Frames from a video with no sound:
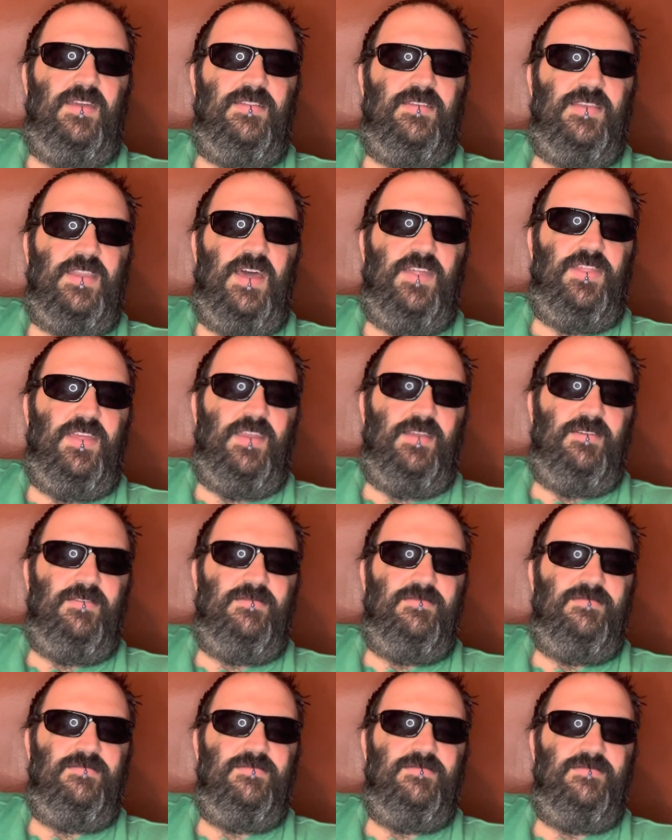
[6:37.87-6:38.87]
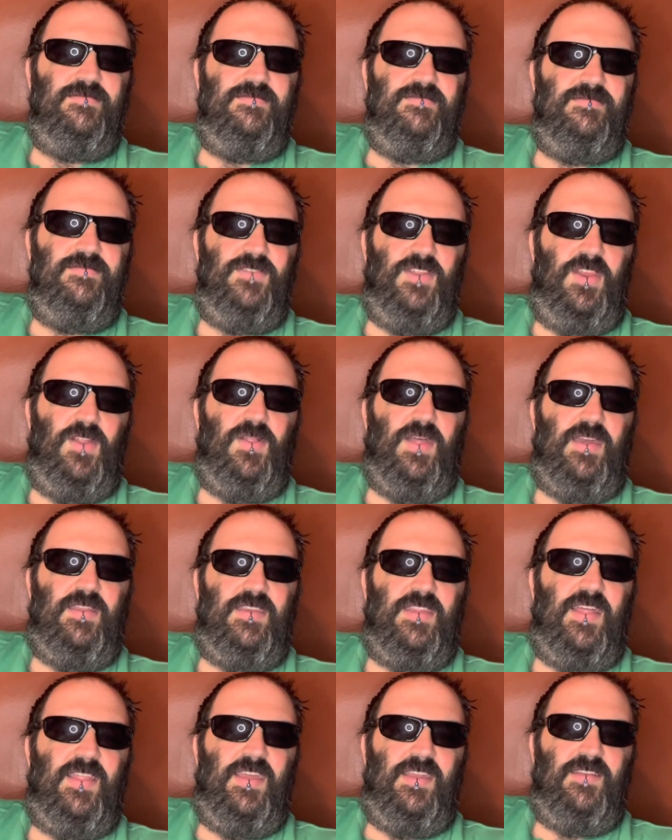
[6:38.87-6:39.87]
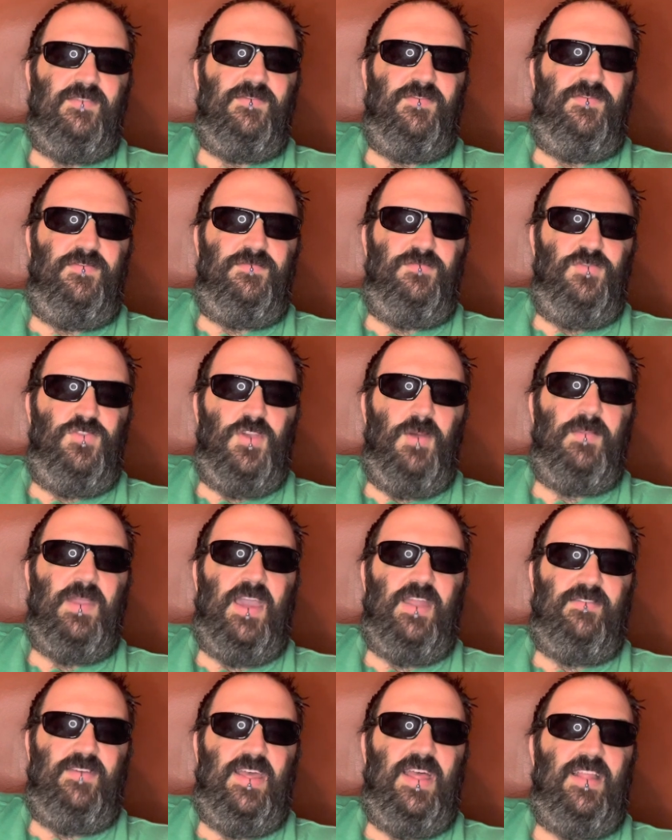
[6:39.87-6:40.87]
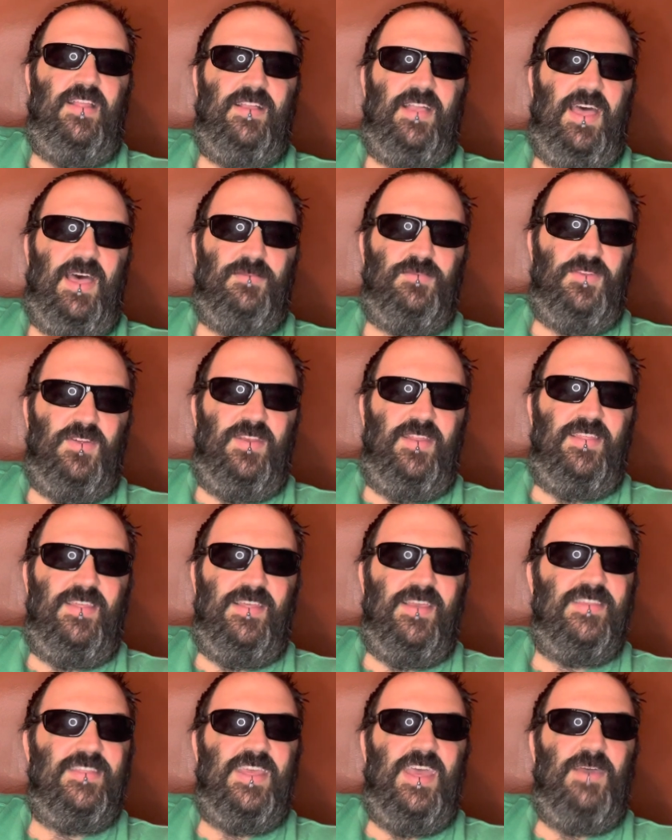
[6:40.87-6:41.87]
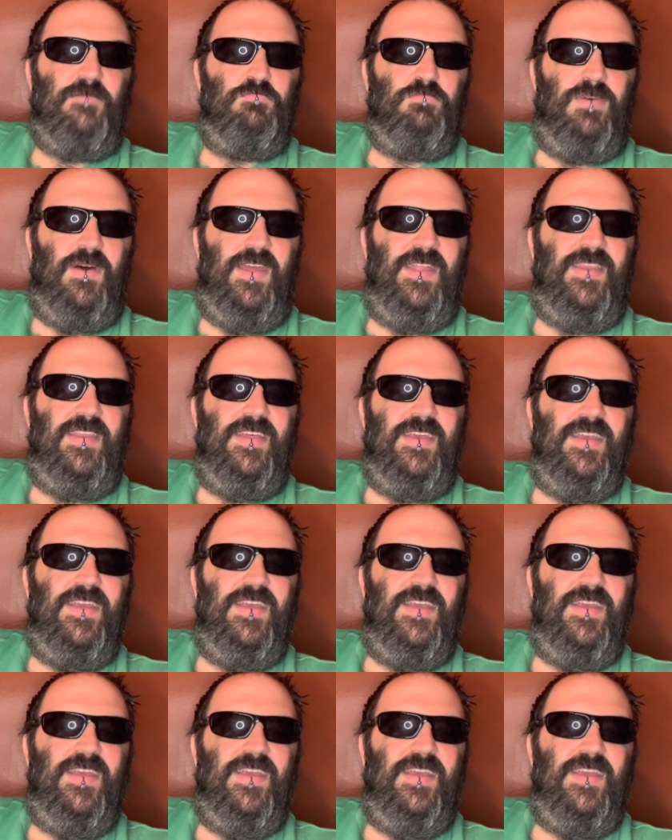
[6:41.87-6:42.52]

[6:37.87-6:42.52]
Nothing, you know, not like jumping out of a helicopter or anything like that, but